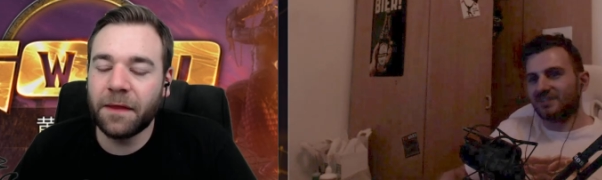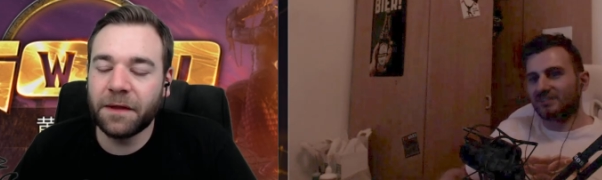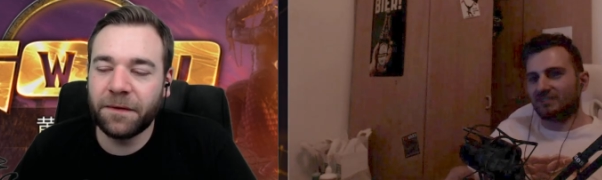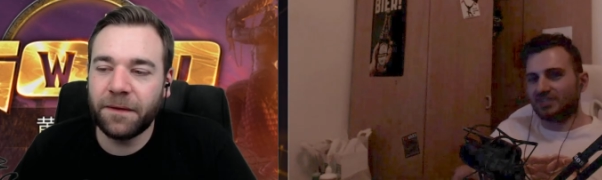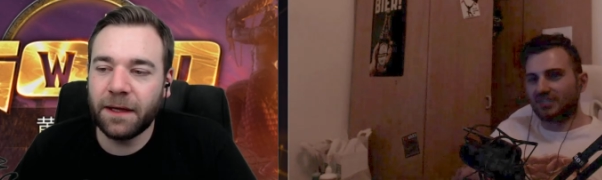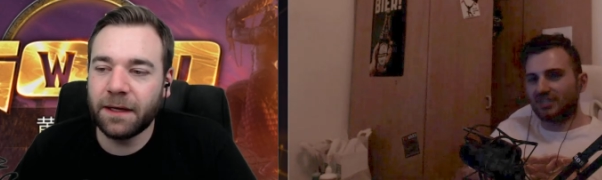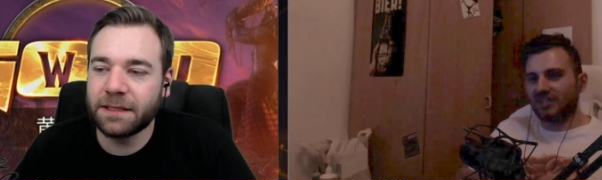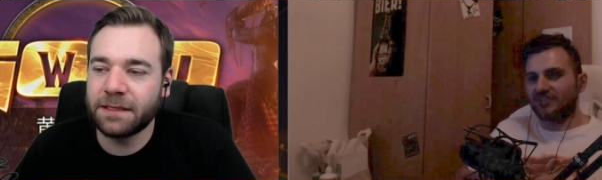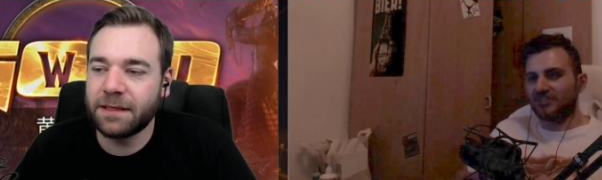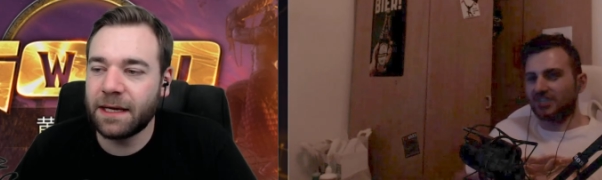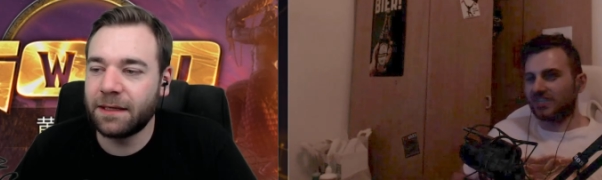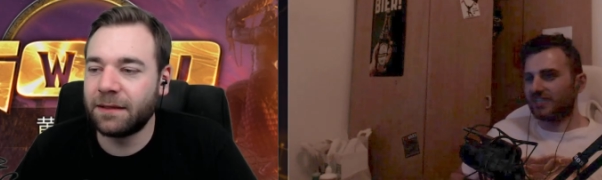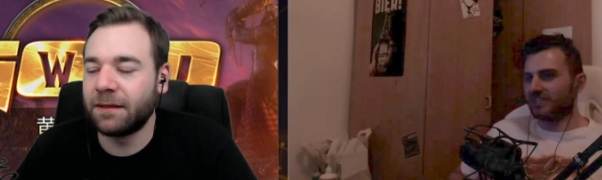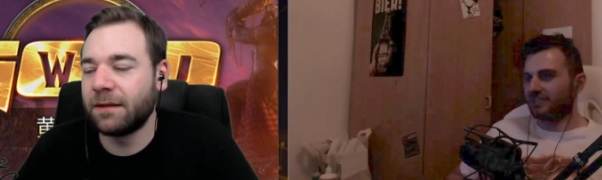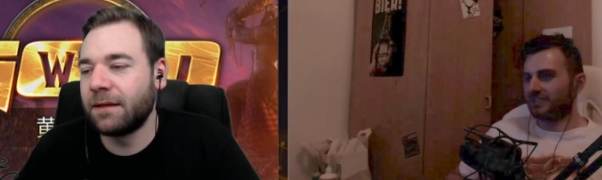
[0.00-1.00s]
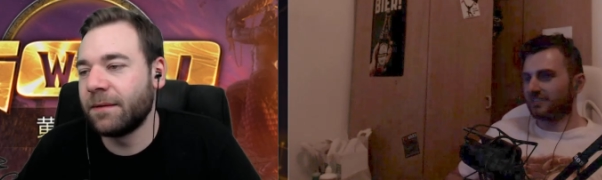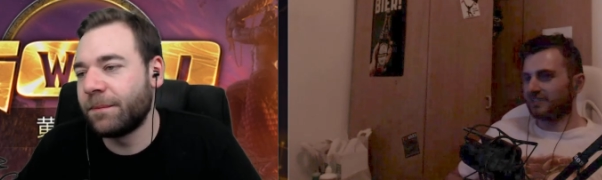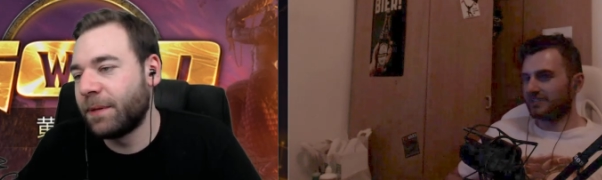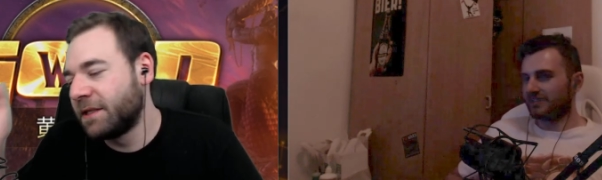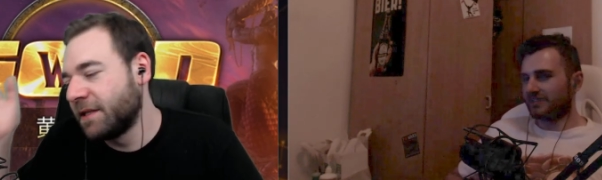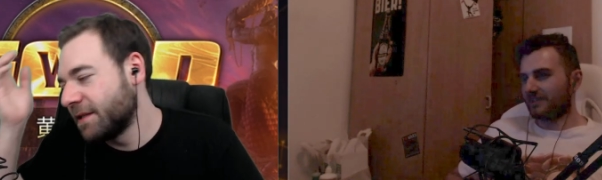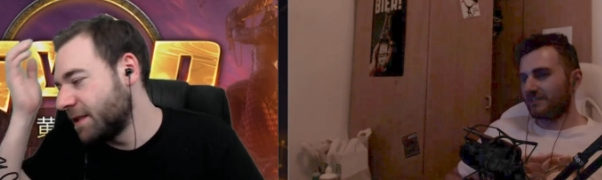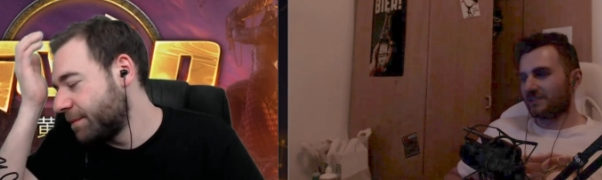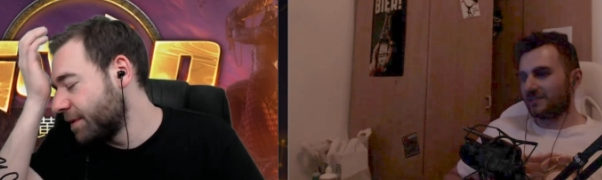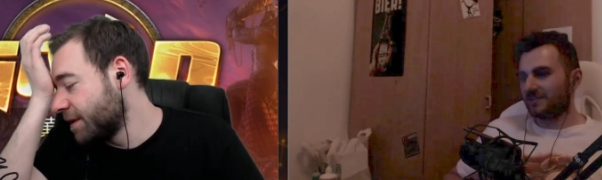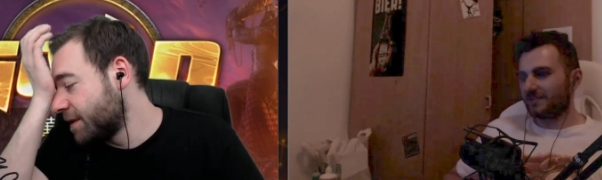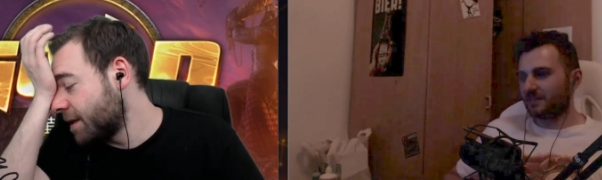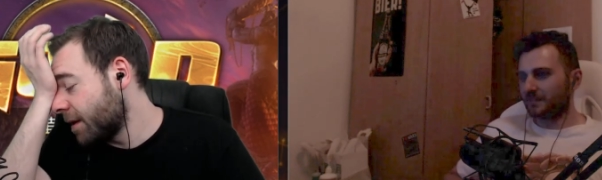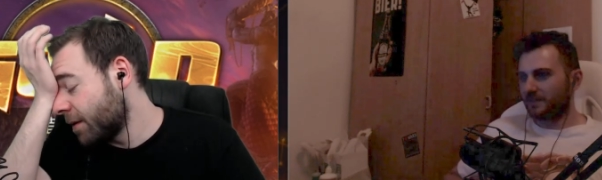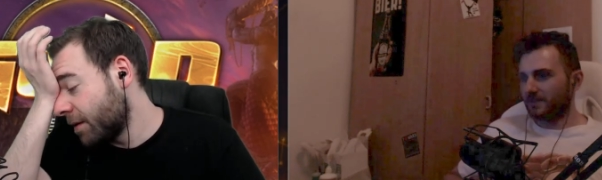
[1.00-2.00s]
Speaker 1: the thing is that the
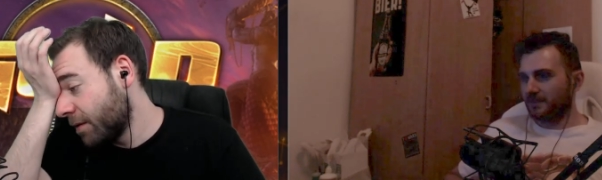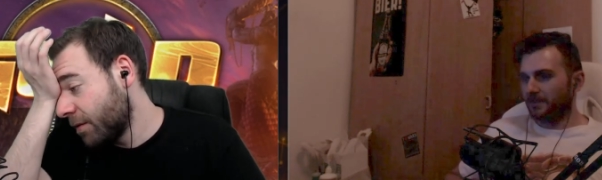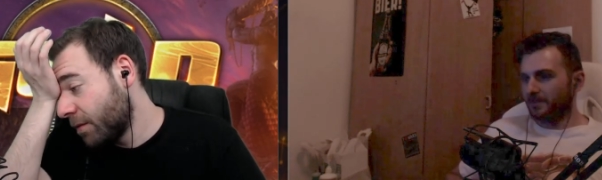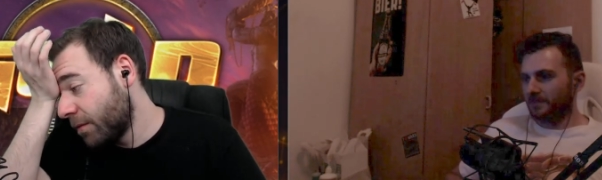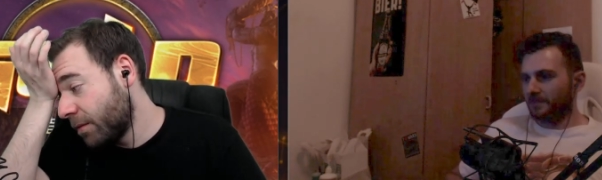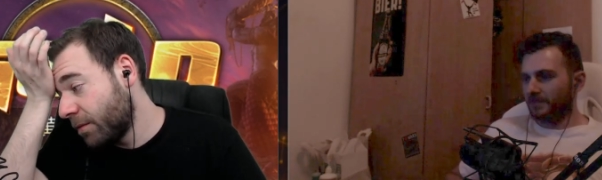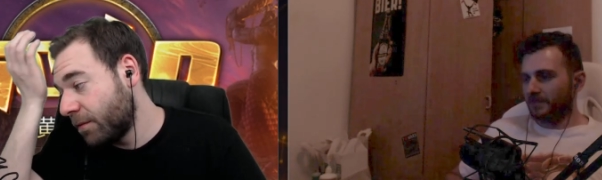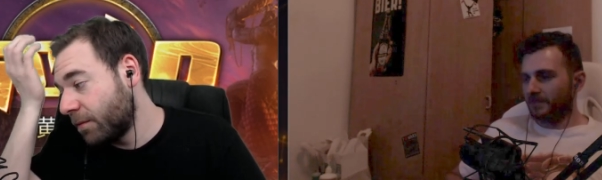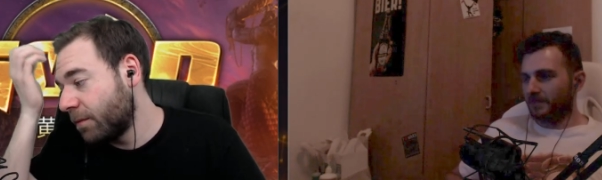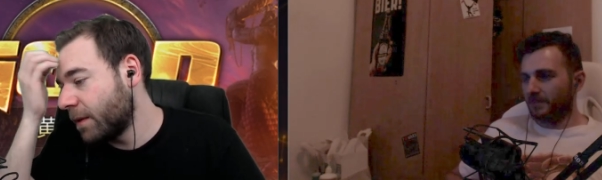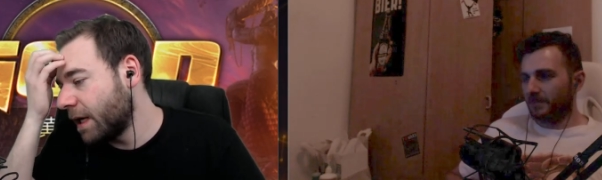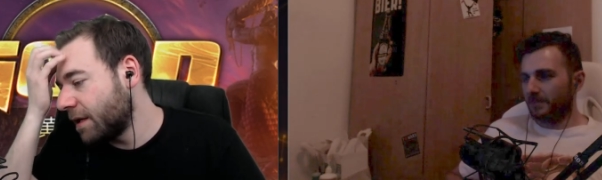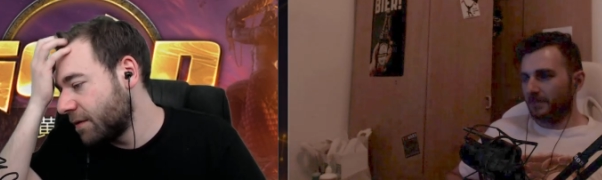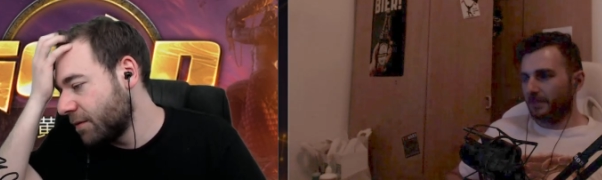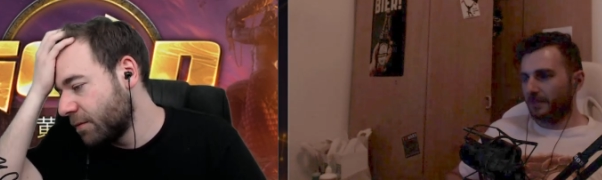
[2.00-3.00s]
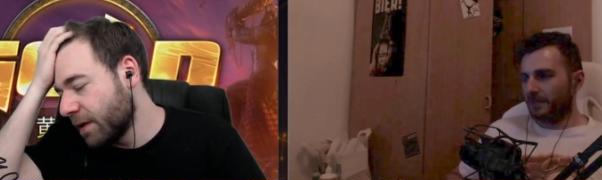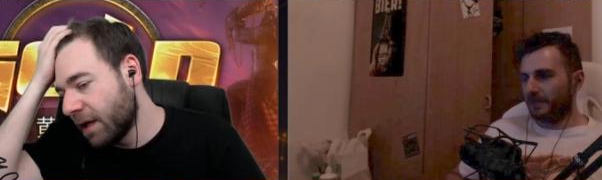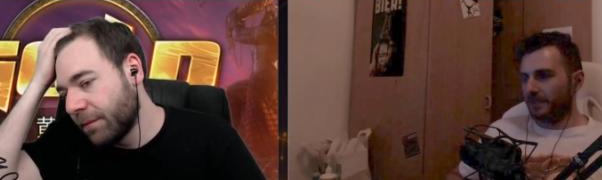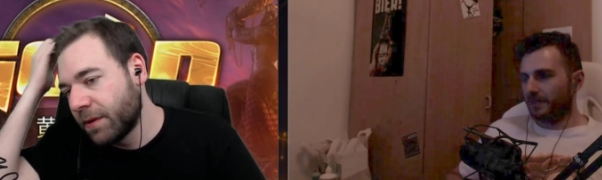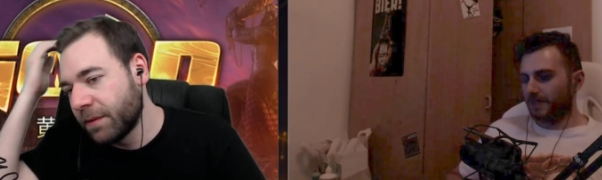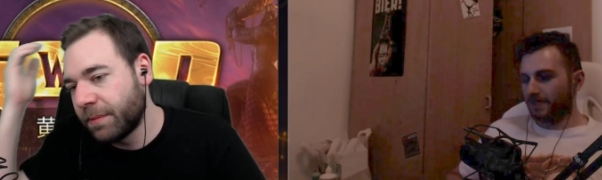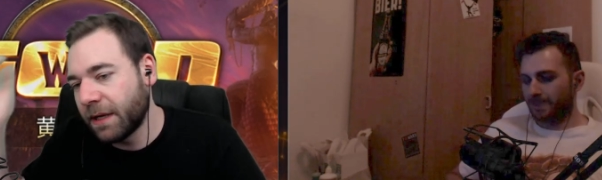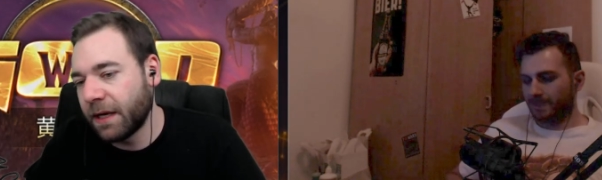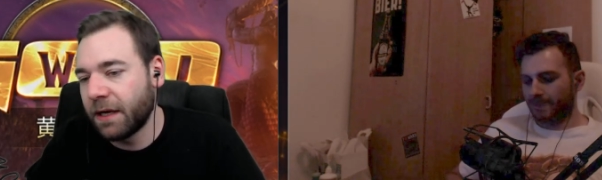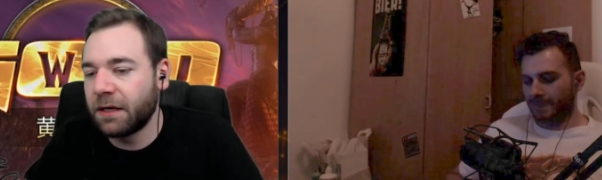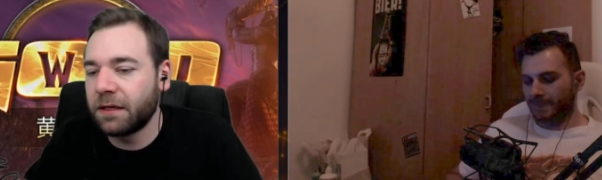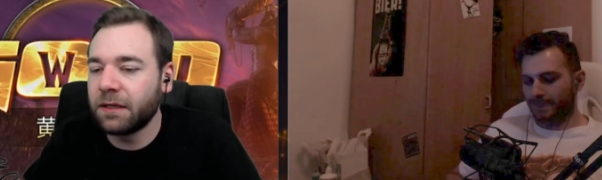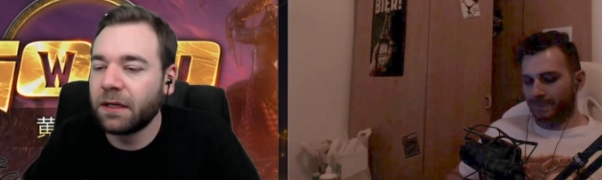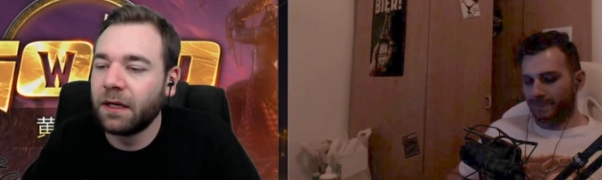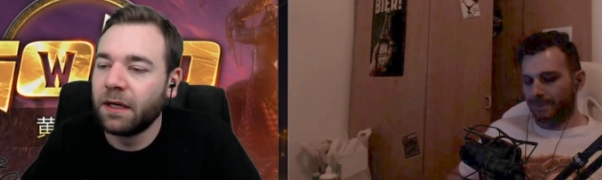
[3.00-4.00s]
participants are way too well prepared